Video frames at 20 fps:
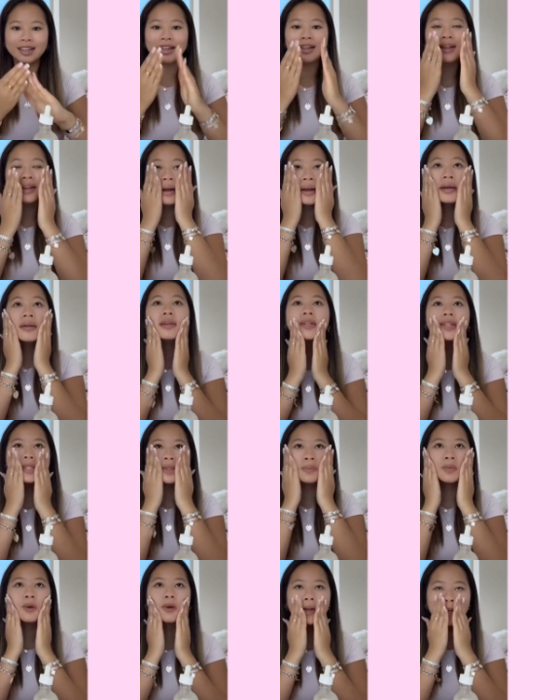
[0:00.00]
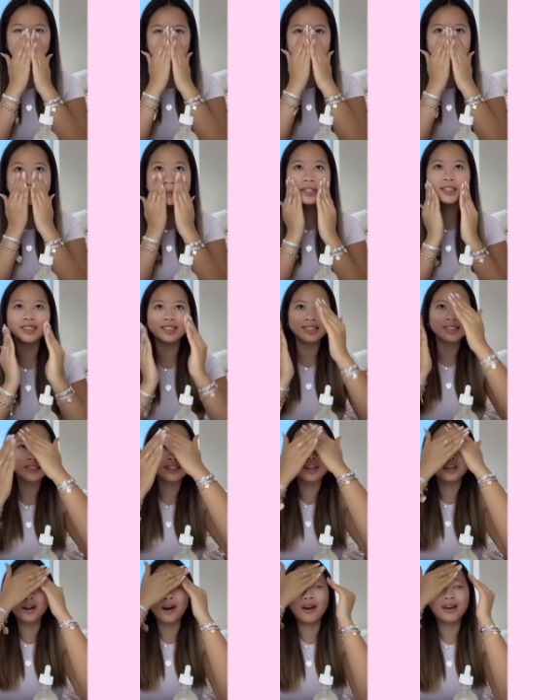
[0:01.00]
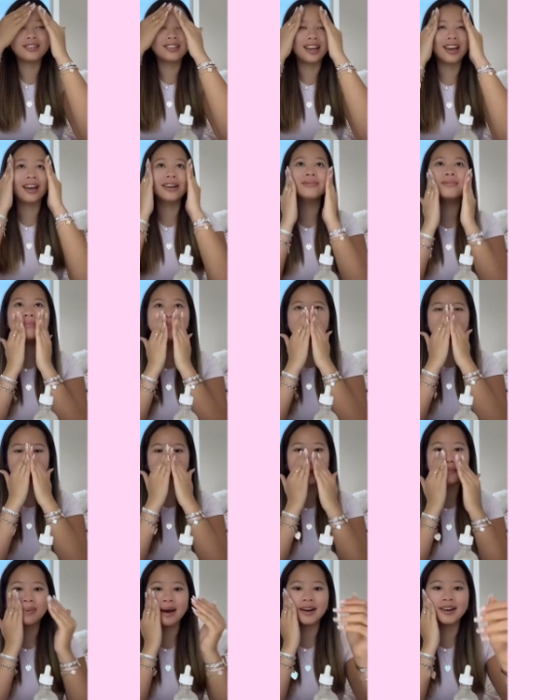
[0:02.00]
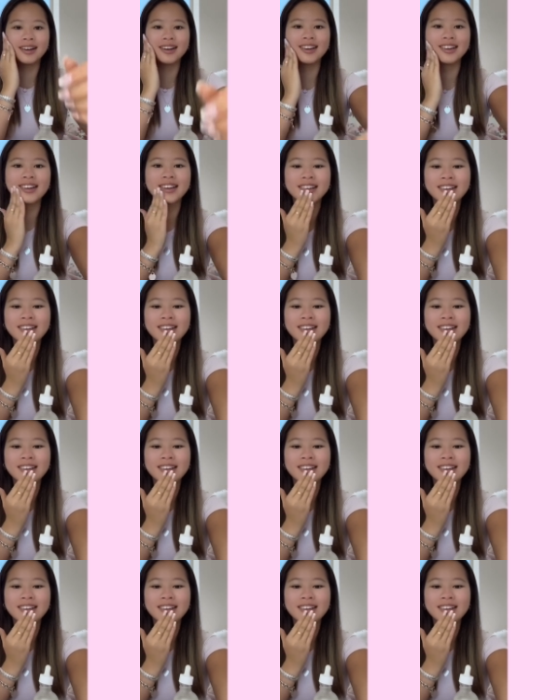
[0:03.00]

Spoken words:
Like, this morning just could not get any better.